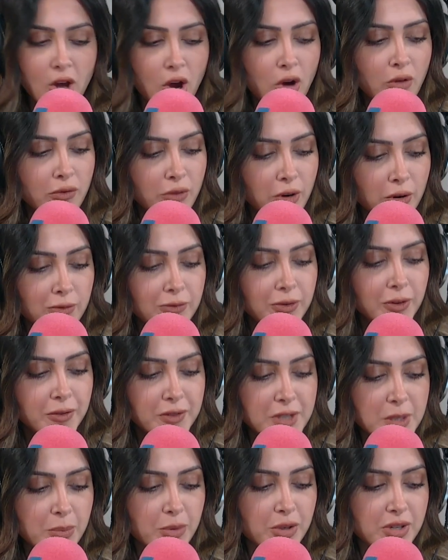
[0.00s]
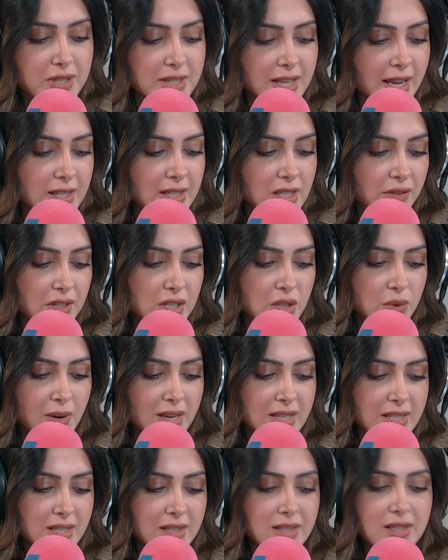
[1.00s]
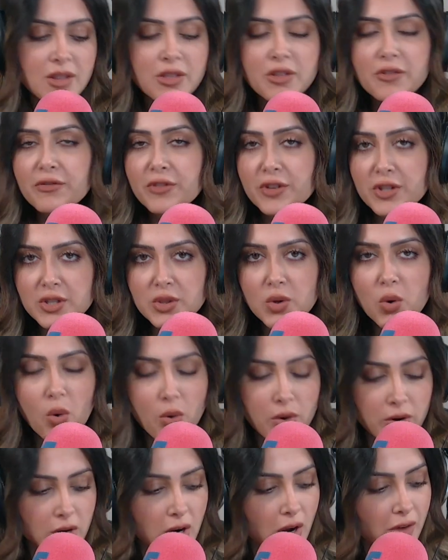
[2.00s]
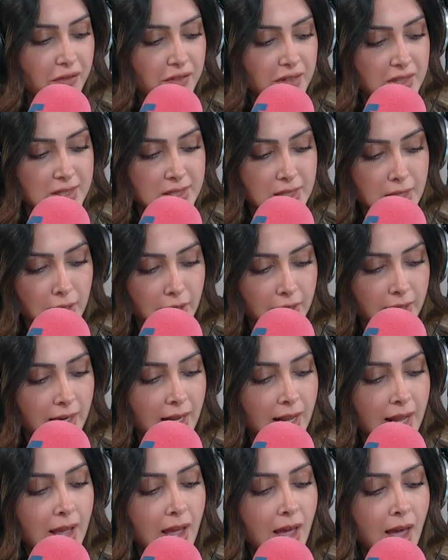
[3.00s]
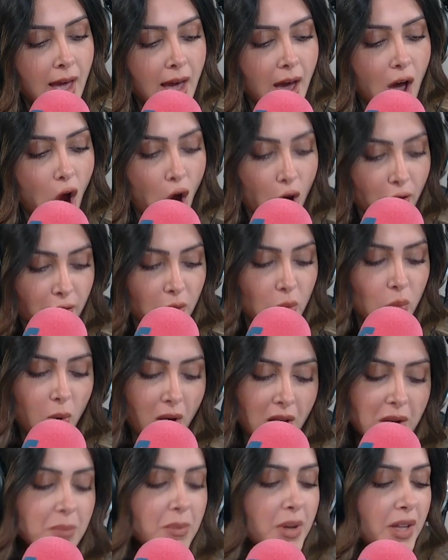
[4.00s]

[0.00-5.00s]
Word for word: over 50% of its residents in the first quarter of this year. Over 1